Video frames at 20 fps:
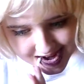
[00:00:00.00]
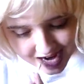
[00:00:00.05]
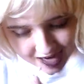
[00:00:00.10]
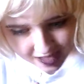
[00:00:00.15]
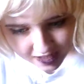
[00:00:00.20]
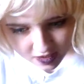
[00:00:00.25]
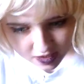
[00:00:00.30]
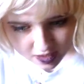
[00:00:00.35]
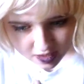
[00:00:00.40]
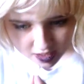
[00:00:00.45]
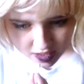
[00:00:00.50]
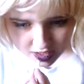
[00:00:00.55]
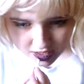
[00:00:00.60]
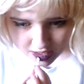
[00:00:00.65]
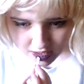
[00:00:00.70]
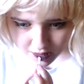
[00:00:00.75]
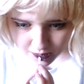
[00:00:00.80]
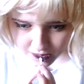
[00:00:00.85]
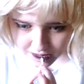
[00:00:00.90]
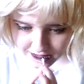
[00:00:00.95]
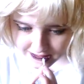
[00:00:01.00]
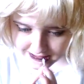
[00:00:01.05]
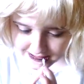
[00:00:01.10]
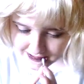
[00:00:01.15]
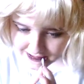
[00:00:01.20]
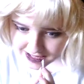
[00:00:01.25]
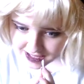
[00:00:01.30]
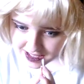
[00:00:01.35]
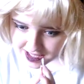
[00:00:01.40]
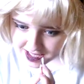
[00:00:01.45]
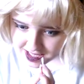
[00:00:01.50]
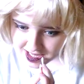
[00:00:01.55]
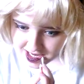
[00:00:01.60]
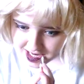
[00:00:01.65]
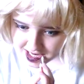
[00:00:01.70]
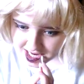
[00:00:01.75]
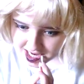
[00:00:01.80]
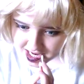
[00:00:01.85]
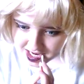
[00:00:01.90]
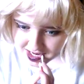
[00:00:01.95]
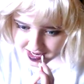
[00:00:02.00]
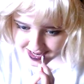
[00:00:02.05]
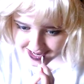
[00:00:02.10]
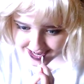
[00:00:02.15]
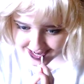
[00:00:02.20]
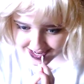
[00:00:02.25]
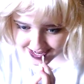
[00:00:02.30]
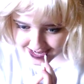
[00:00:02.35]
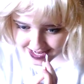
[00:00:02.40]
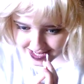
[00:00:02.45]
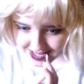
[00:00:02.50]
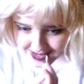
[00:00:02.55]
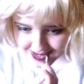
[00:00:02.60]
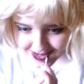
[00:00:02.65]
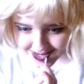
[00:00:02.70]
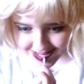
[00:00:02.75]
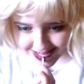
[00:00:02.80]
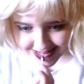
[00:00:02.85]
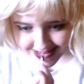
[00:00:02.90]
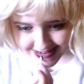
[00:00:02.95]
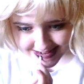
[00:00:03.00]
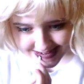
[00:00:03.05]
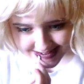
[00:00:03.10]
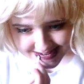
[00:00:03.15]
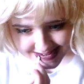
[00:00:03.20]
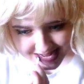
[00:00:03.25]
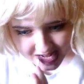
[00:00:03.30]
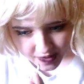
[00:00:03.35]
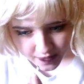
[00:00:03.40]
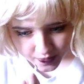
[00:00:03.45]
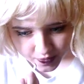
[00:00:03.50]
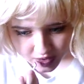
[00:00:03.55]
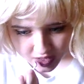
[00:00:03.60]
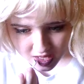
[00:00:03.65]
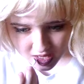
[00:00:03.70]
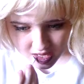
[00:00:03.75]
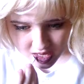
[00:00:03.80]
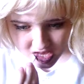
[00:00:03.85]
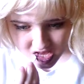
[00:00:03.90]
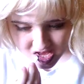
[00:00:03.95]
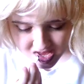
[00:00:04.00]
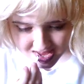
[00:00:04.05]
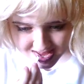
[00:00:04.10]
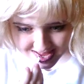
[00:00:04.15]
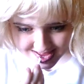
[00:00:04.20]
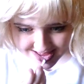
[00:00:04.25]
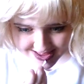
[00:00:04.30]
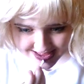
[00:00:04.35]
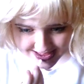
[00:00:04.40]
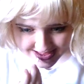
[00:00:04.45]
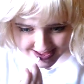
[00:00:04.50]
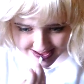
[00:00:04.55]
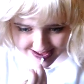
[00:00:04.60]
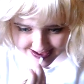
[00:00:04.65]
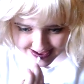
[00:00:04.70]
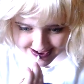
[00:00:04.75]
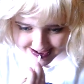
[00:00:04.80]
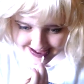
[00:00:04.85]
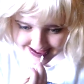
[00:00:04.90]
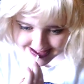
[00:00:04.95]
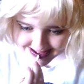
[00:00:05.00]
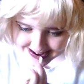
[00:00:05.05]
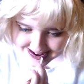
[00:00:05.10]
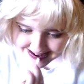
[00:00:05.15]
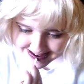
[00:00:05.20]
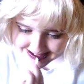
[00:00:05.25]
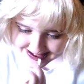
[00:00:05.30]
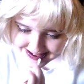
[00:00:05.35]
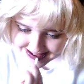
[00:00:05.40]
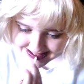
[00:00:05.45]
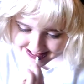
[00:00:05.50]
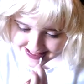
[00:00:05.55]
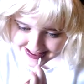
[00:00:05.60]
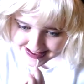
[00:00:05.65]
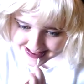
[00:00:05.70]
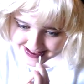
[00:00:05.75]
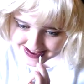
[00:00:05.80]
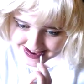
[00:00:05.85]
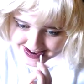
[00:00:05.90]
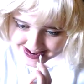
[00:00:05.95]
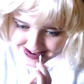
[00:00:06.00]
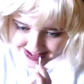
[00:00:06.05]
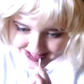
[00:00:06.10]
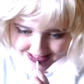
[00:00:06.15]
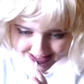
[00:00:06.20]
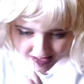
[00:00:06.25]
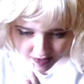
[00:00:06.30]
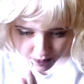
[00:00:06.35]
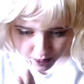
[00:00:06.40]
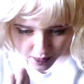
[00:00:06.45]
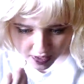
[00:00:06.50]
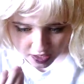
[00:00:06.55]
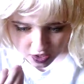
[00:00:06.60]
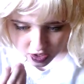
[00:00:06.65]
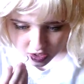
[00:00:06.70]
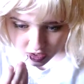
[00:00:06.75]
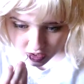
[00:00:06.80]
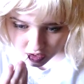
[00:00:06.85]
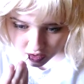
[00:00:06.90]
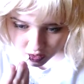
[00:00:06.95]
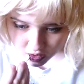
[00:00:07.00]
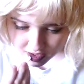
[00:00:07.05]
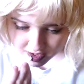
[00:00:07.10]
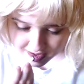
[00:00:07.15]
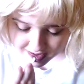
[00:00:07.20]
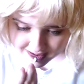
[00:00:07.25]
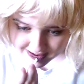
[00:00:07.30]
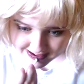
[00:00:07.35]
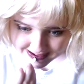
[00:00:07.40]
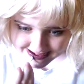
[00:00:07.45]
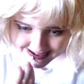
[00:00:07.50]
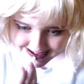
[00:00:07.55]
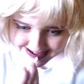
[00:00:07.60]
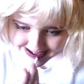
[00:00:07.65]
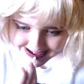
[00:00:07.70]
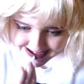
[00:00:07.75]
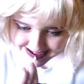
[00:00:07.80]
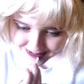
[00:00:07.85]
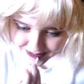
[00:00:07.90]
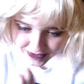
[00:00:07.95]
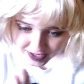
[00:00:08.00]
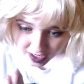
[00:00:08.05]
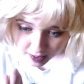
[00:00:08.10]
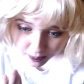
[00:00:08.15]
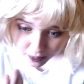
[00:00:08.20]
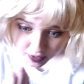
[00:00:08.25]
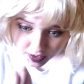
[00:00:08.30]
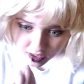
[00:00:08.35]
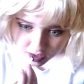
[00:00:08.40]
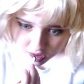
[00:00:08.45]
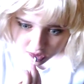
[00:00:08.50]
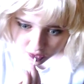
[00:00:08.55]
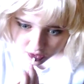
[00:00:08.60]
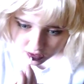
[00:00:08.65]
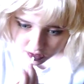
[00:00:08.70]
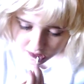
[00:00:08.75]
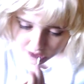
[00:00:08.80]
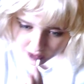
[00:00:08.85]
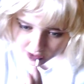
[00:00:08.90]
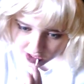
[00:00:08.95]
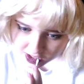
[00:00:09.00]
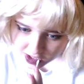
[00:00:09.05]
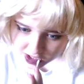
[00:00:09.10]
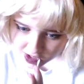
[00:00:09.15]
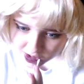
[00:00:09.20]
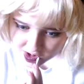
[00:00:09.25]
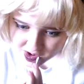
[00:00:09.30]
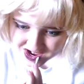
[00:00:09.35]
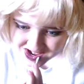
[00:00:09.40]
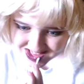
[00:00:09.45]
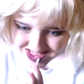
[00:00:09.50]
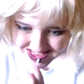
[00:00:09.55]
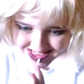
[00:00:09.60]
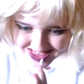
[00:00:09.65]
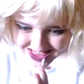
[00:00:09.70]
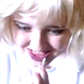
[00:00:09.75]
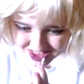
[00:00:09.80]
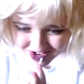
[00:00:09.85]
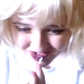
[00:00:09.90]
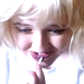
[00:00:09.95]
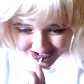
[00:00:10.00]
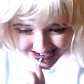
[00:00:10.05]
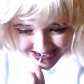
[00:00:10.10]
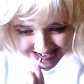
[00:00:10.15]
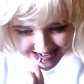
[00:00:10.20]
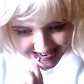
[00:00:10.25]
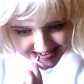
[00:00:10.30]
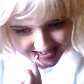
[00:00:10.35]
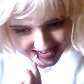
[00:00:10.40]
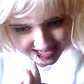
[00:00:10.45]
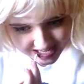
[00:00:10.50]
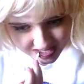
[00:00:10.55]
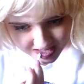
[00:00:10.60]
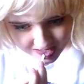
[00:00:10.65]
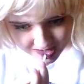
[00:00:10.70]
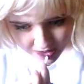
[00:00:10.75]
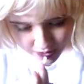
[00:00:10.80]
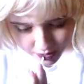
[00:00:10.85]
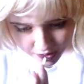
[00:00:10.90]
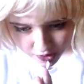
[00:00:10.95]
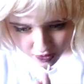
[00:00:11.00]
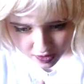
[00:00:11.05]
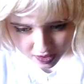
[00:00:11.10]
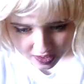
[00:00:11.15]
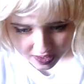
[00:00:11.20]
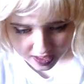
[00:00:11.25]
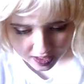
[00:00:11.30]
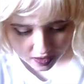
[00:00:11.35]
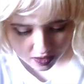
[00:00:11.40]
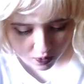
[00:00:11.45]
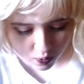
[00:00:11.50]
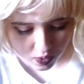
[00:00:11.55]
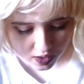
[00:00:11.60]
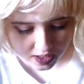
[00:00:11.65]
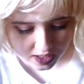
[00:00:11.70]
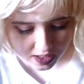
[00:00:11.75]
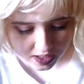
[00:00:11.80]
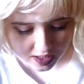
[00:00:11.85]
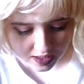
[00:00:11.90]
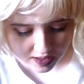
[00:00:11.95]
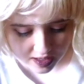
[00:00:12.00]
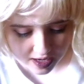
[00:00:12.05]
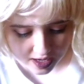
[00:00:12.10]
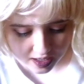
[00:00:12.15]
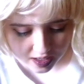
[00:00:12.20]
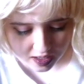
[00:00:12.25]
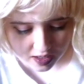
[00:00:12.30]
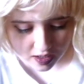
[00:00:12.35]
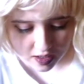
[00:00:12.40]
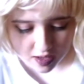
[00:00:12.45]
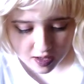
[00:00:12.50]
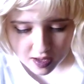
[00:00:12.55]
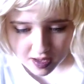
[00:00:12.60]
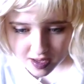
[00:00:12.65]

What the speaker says: Alright, you're just going to keep putting them on. I'm just going to take care. So I'm just going to go ahead and tell you this. If you do this, make sure you have a couple days to really do it. It took me about 3 days almost, because I had 1 day to design it.